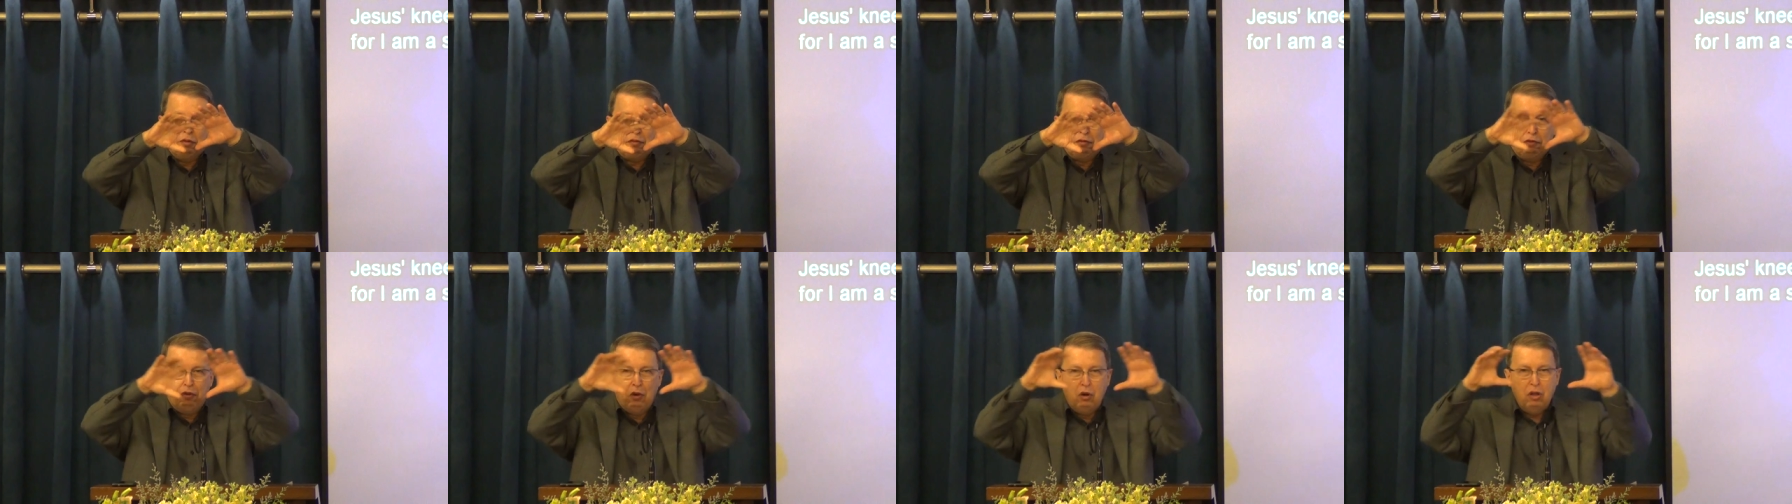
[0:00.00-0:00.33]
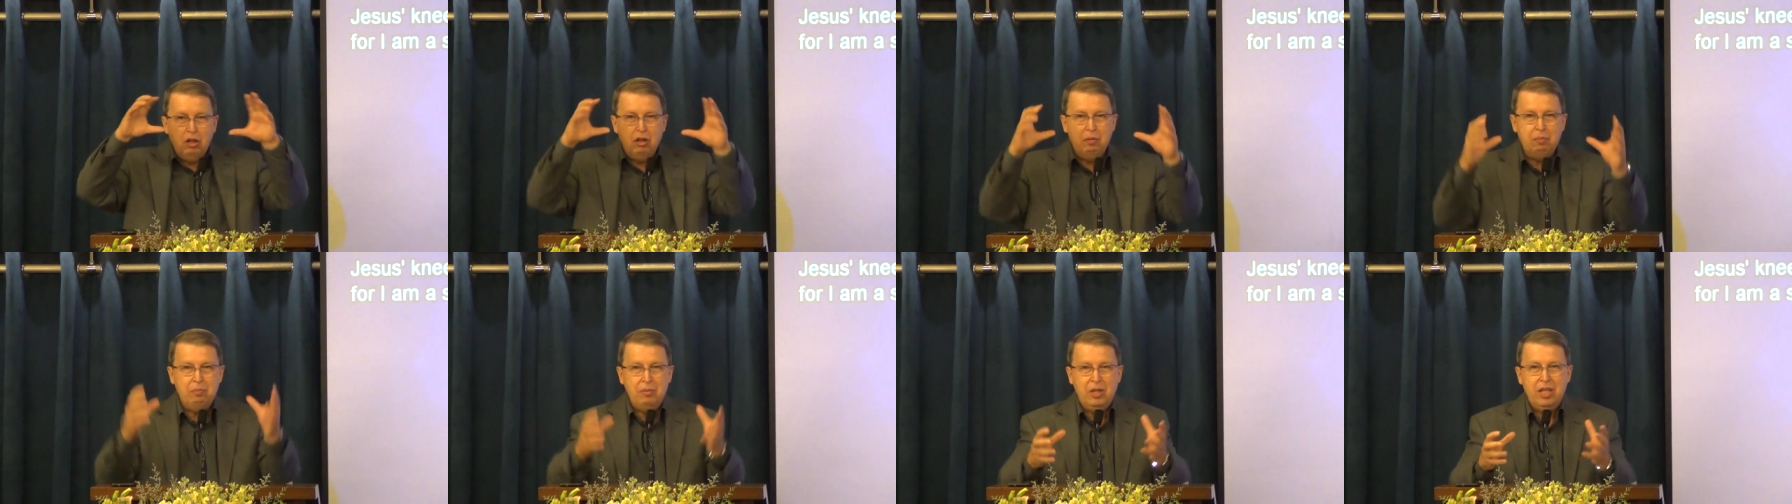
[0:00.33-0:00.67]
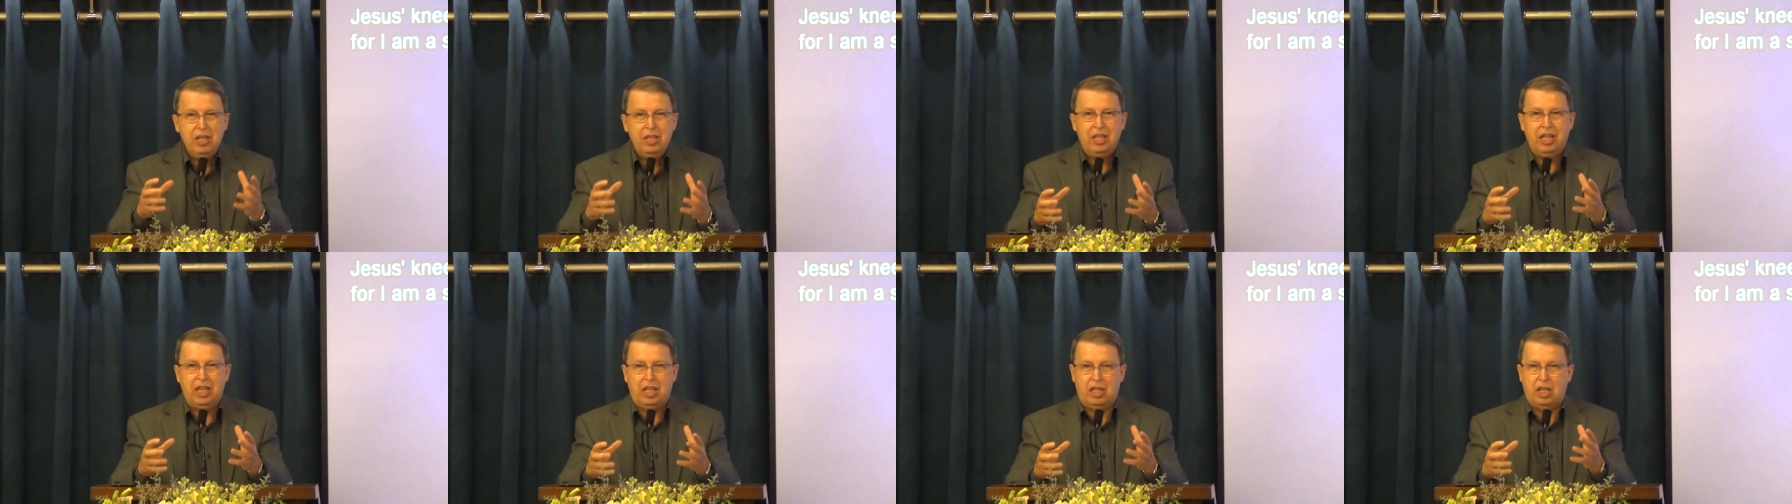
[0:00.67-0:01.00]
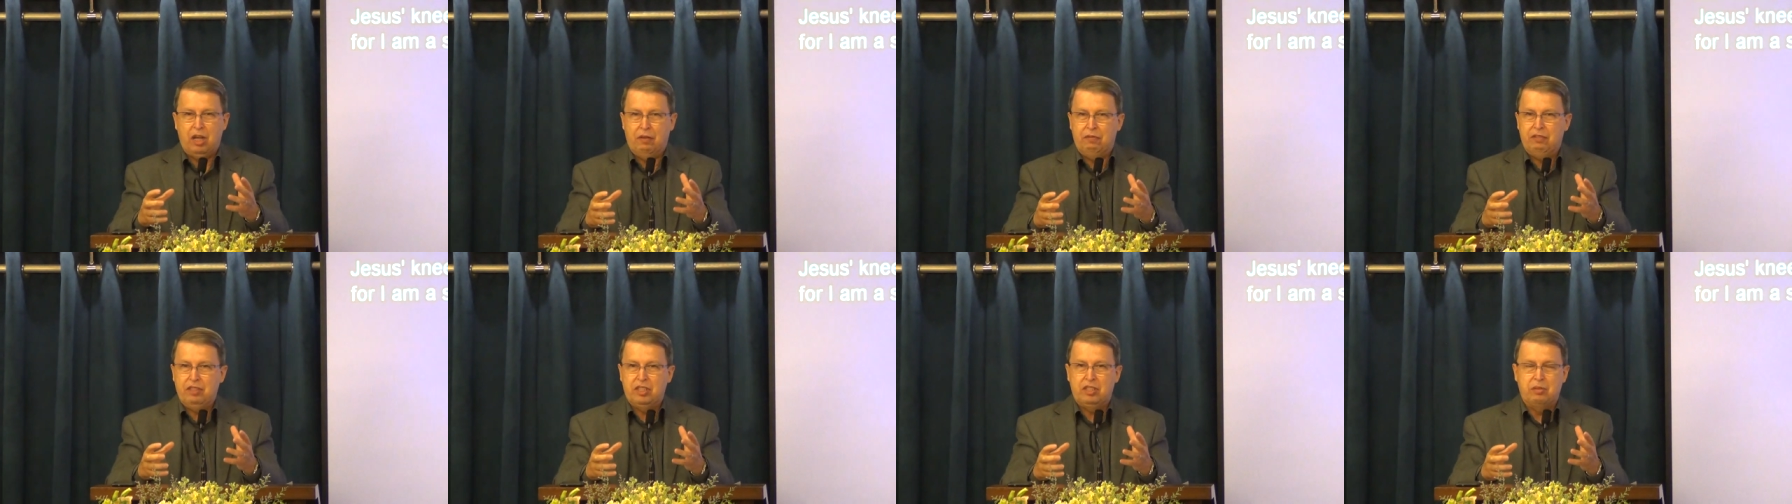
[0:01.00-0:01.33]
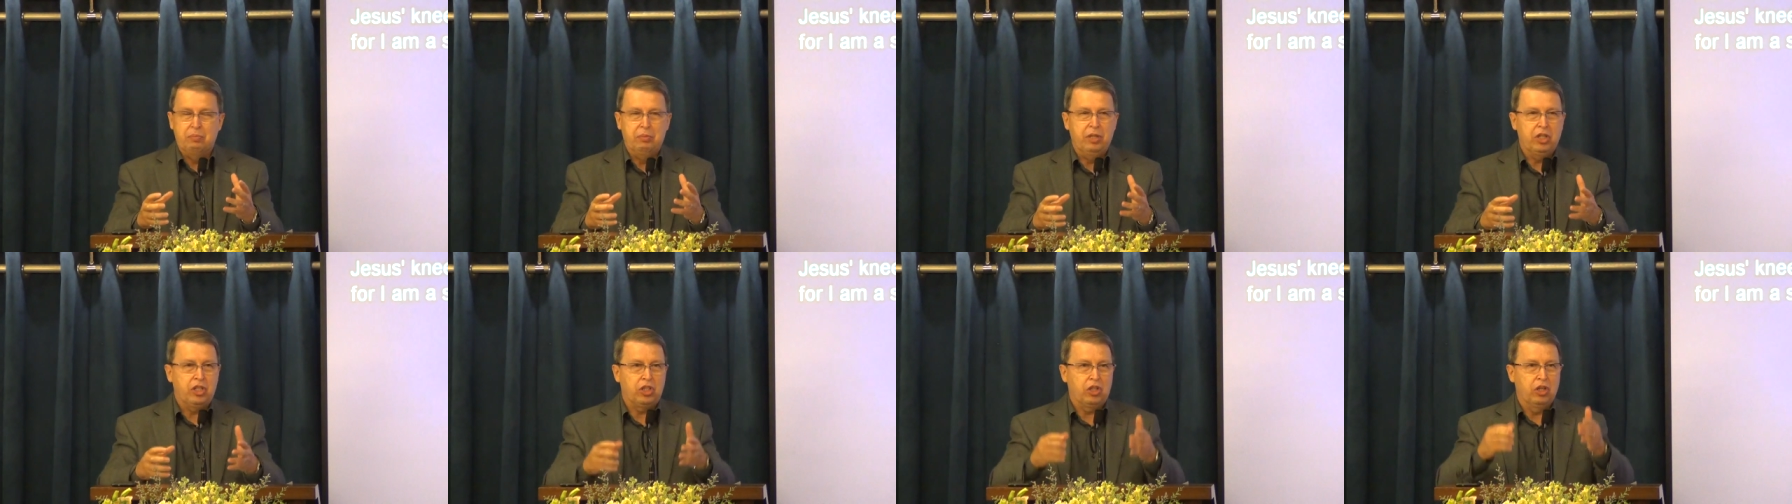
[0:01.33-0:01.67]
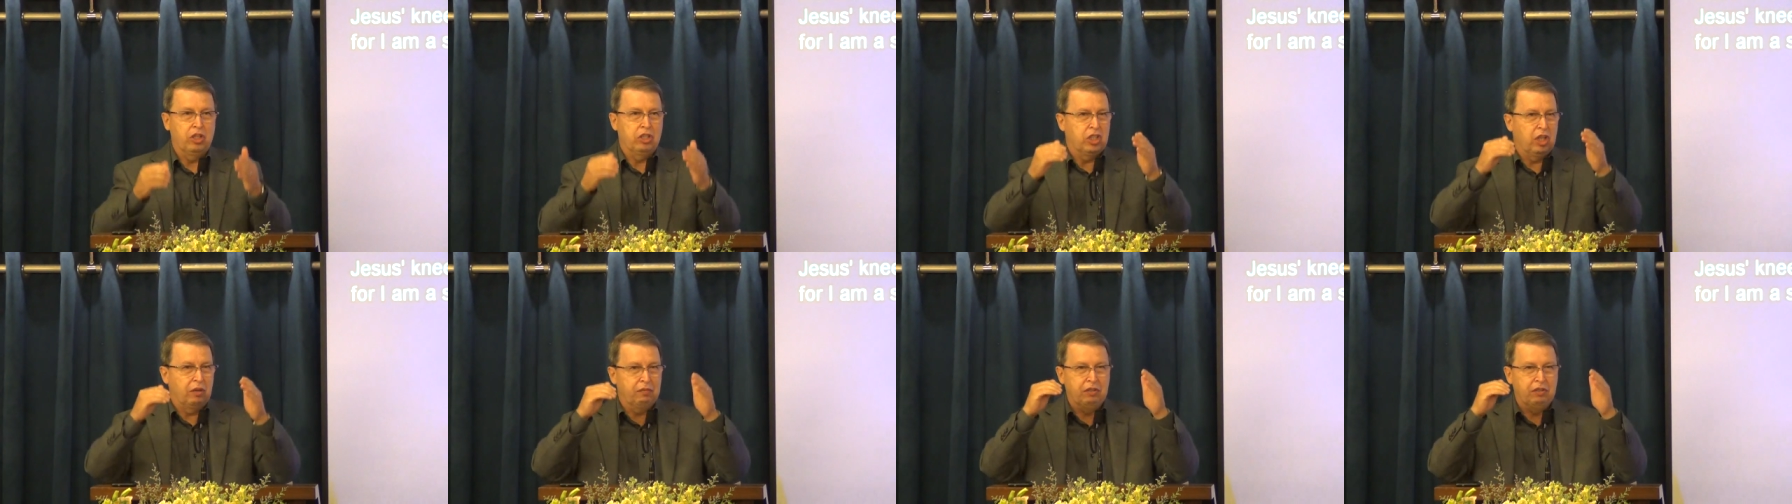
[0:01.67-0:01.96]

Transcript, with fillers: full meaning of his missions,